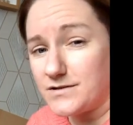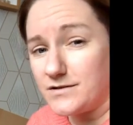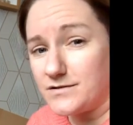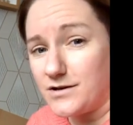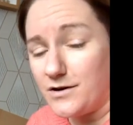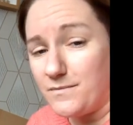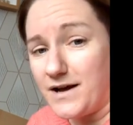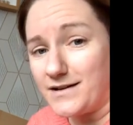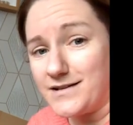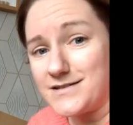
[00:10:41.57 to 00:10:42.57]
to go to Home
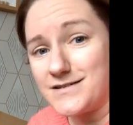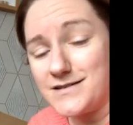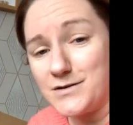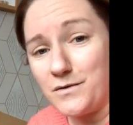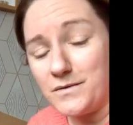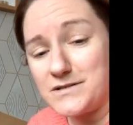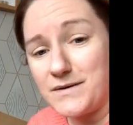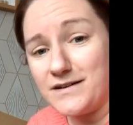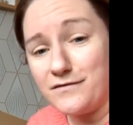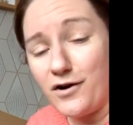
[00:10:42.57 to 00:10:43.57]
Bargains because I knew I would
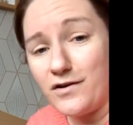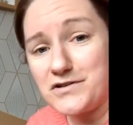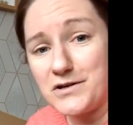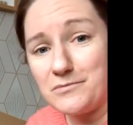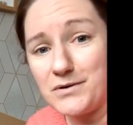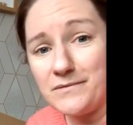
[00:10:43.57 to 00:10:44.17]
spend a fortune,